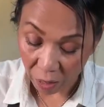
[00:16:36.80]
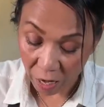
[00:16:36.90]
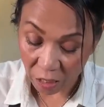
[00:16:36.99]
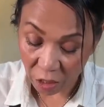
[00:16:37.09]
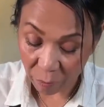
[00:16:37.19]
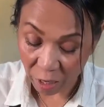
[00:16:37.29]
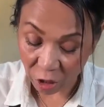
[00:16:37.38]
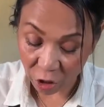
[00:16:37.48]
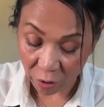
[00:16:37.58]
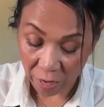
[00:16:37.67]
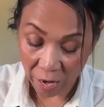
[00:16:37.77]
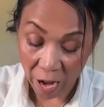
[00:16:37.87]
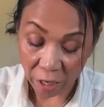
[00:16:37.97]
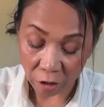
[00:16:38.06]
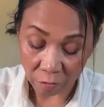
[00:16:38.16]
and she makes sure that
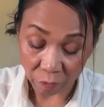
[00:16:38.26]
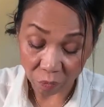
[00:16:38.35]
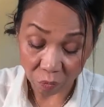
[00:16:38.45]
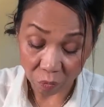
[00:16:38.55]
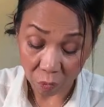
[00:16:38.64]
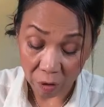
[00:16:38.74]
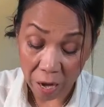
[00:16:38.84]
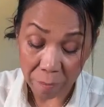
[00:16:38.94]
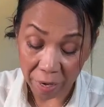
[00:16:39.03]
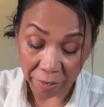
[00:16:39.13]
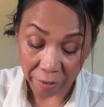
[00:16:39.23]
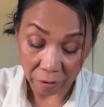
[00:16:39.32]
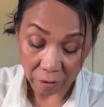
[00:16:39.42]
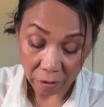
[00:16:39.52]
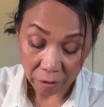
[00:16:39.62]
I make
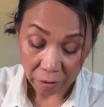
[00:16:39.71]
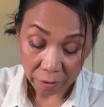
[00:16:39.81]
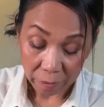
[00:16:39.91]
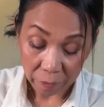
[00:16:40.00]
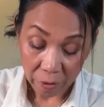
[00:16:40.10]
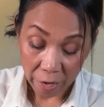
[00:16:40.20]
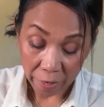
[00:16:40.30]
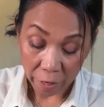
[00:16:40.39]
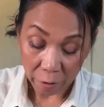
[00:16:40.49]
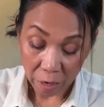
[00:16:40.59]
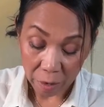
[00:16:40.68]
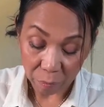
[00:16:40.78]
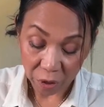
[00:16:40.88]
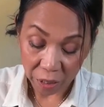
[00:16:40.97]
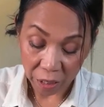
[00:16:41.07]
it. I
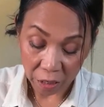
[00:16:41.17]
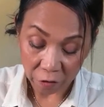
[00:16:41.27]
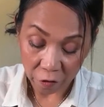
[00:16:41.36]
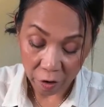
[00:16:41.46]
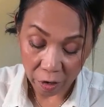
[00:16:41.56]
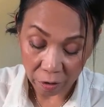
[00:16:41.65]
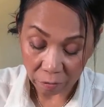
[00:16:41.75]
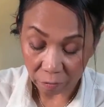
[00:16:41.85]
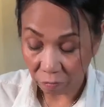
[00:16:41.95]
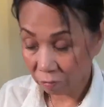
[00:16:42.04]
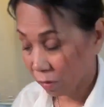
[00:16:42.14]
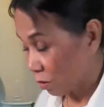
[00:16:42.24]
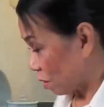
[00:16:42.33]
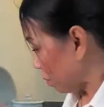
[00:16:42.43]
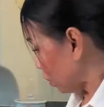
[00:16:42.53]
preheat it for her.
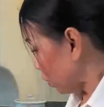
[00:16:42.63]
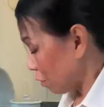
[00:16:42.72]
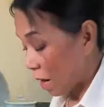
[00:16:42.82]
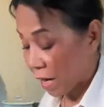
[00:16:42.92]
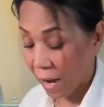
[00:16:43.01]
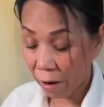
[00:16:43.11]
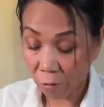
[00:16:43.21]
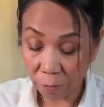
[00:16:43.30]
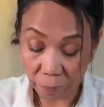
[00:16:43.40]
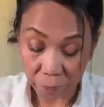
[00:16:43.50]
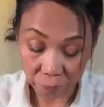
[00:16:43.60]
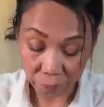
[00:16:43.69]
I'm doing right now.